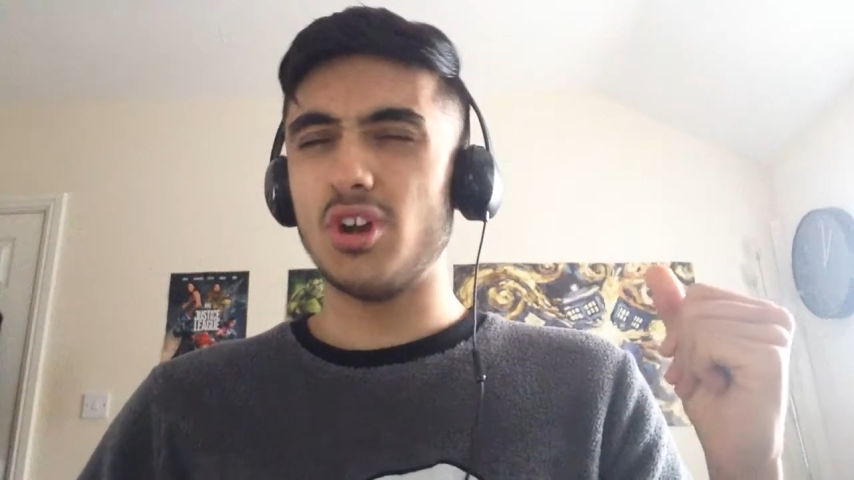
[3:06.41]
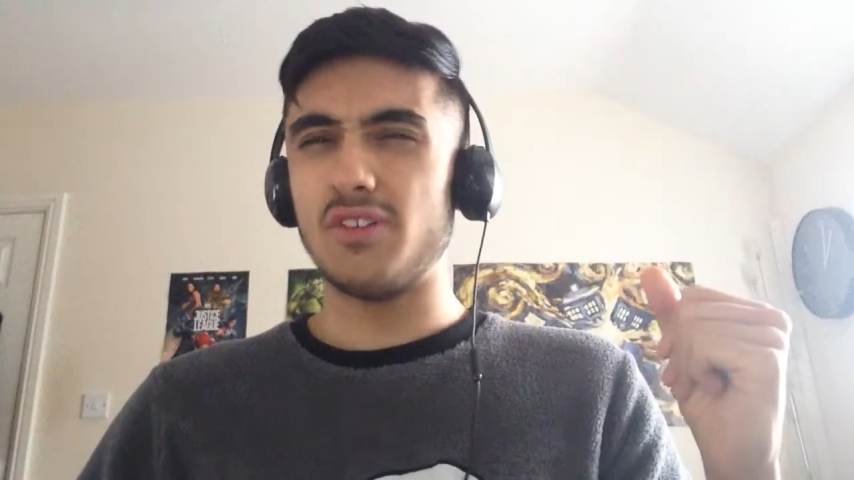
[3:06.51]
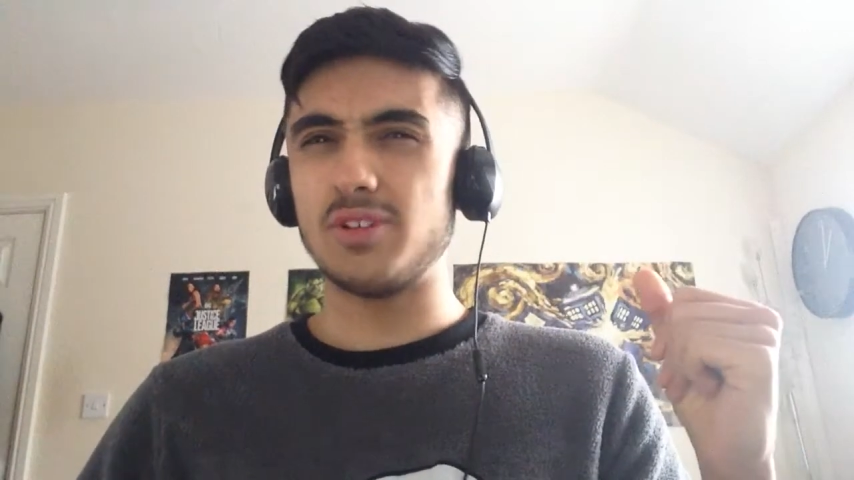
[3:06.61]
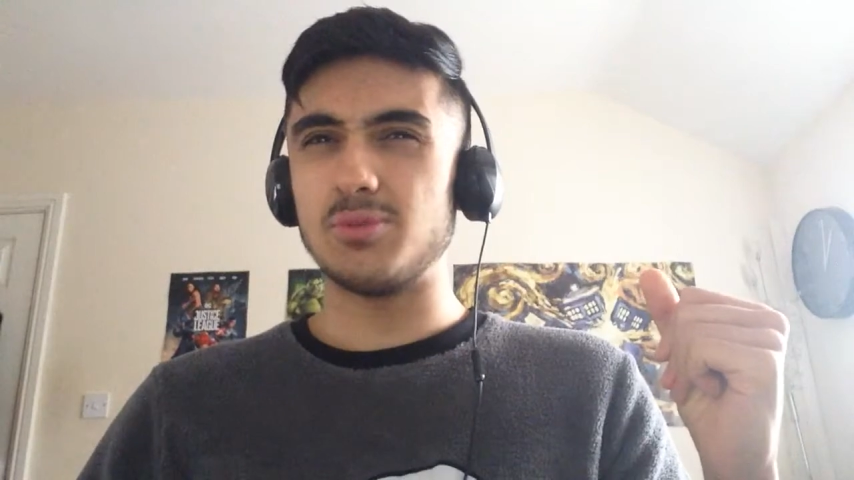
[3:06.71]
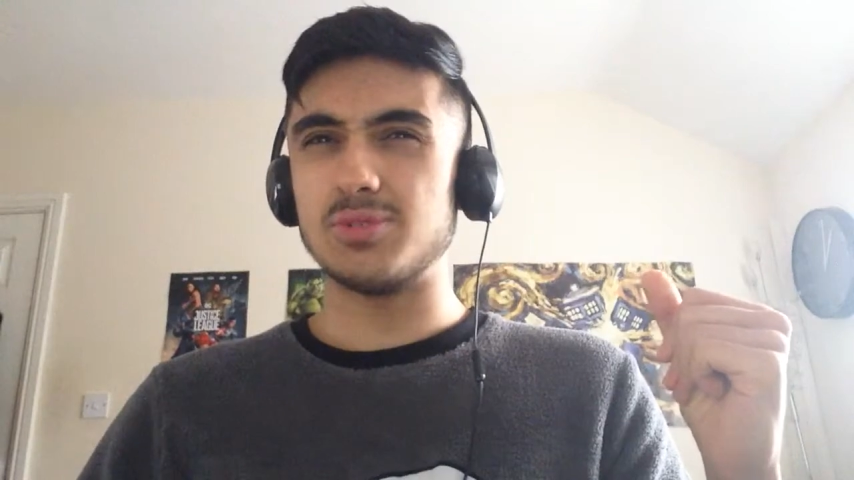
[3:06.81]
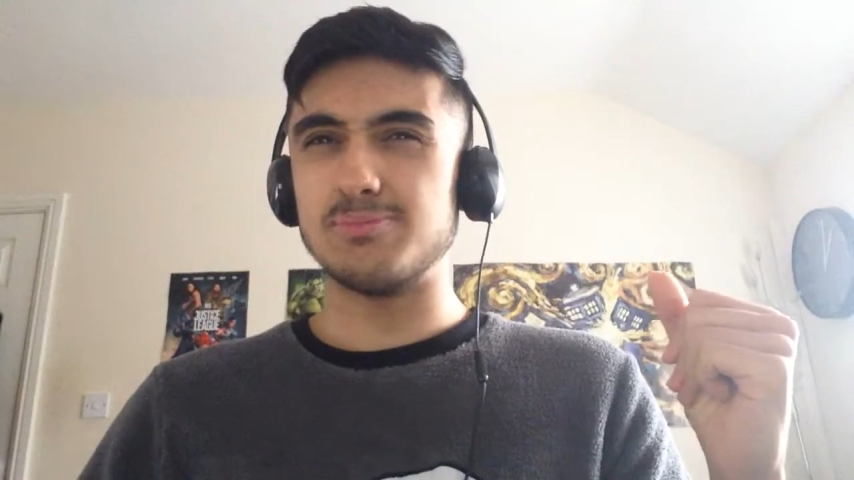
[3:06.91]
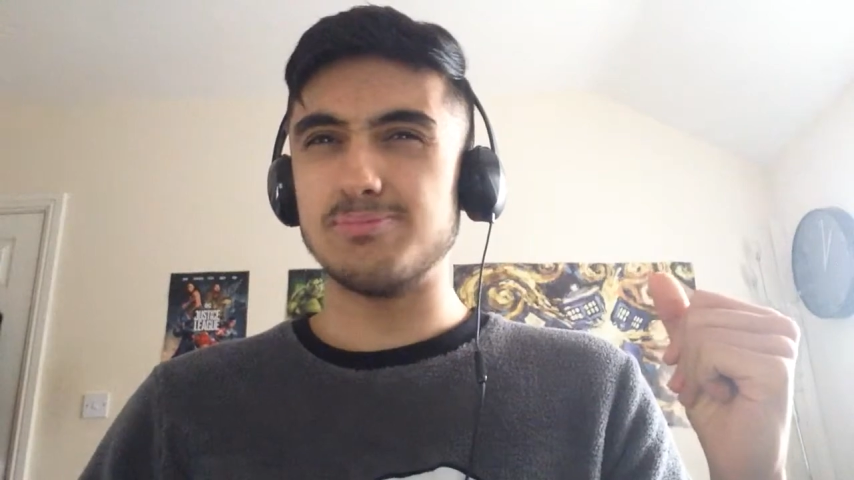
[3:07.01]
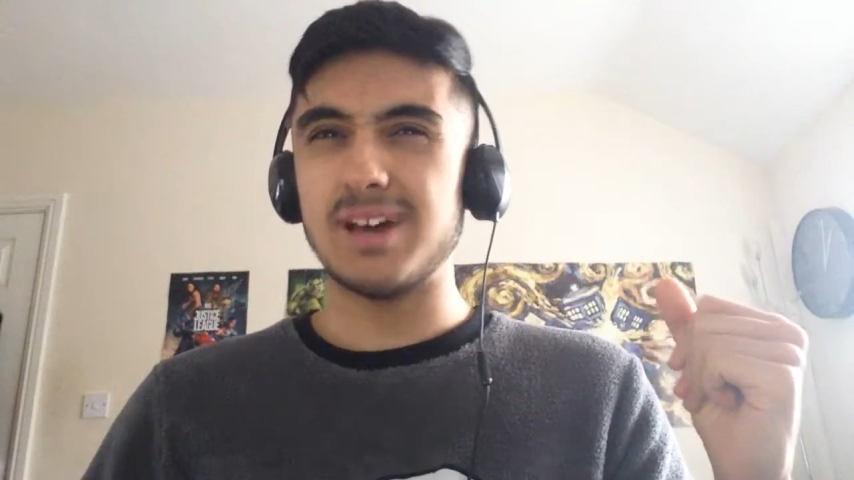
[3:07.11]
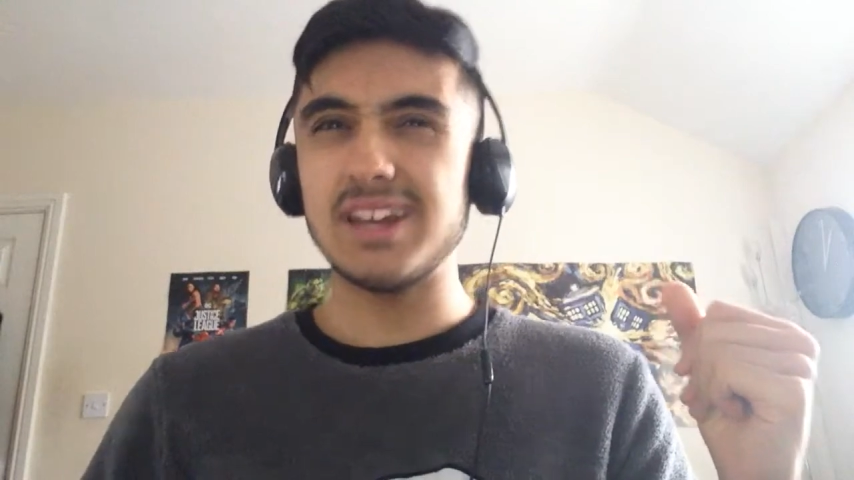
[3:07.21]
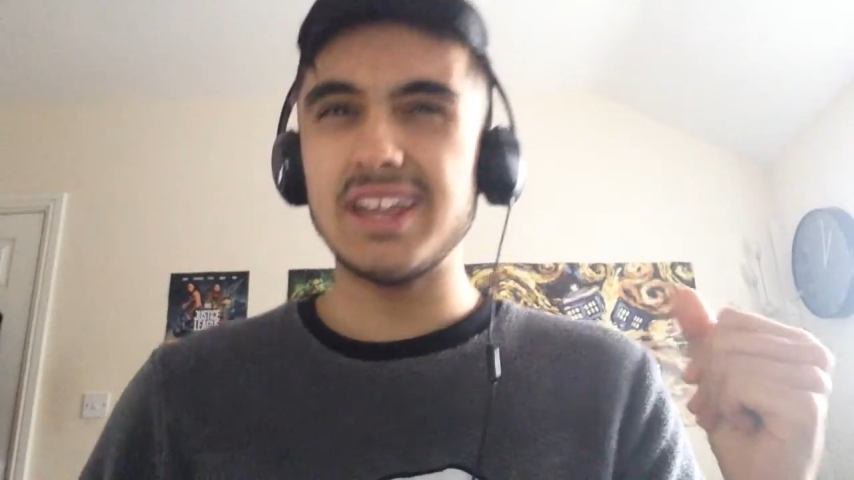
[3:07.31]
I think it was
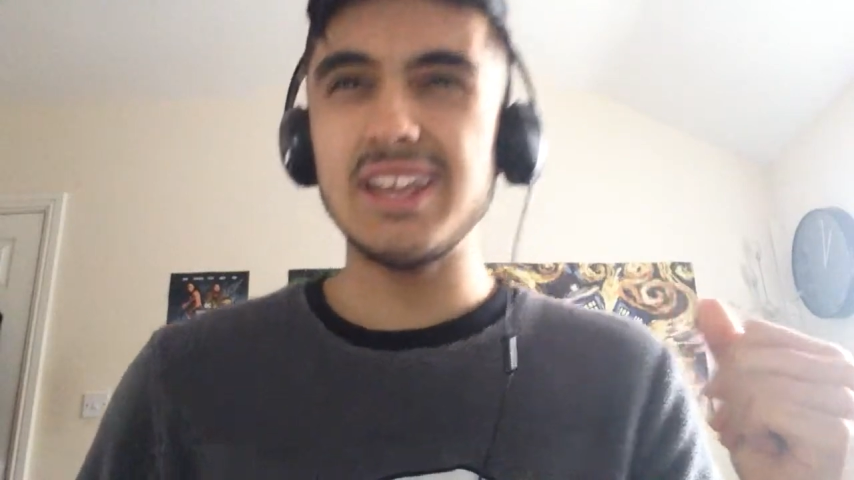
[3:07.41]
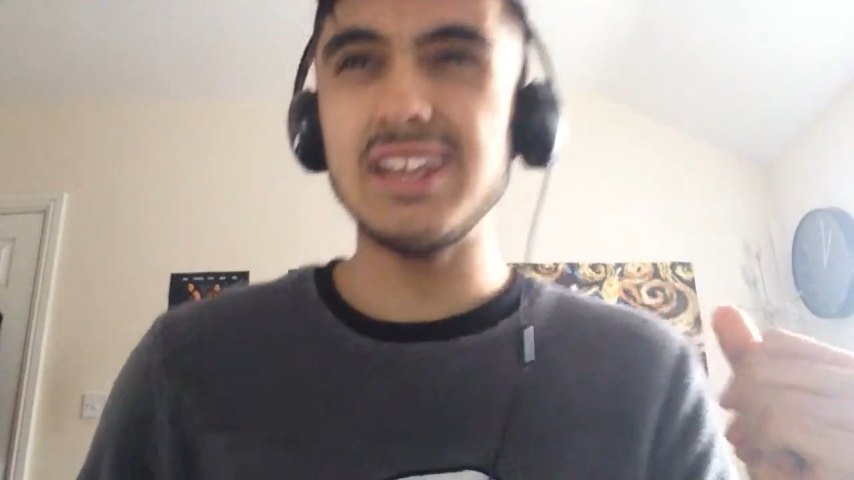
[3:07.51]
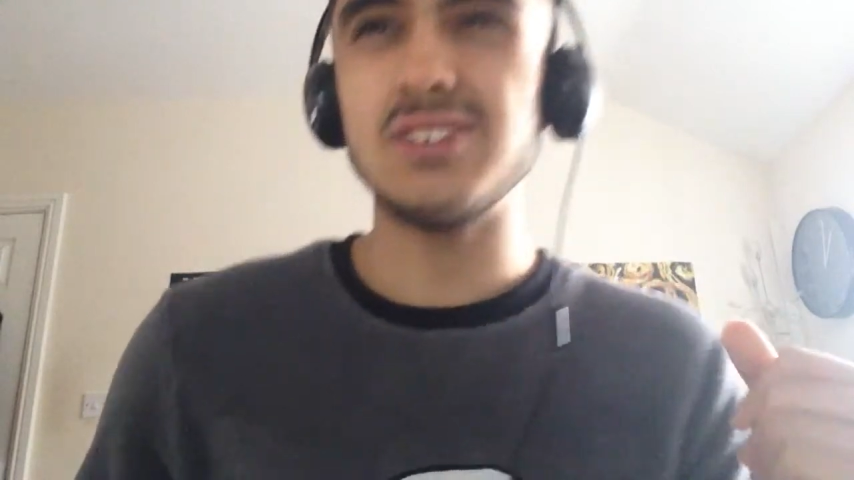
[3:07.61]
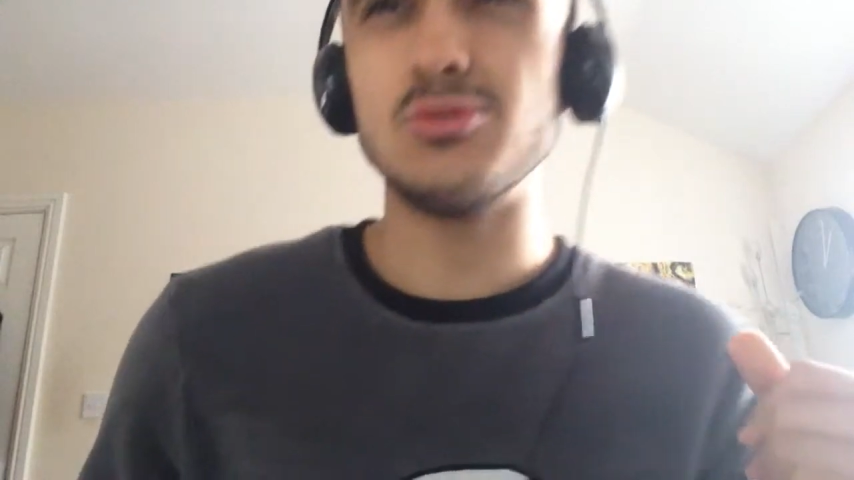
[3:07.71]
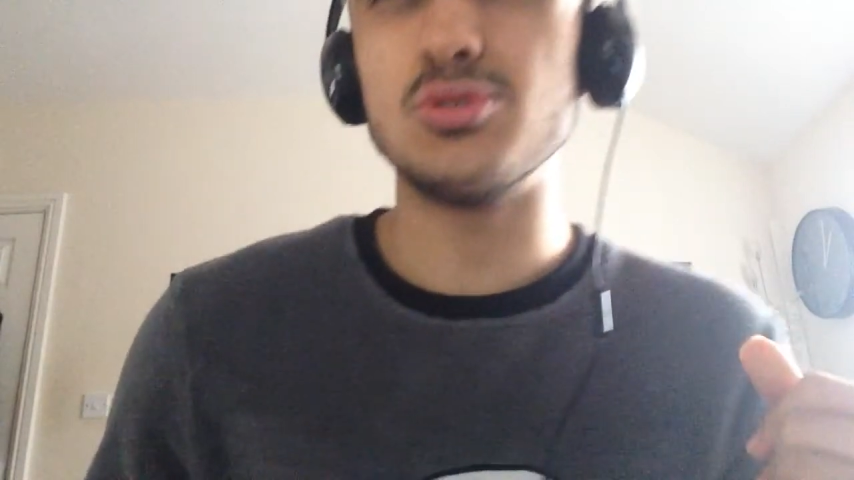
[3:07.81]
Mane or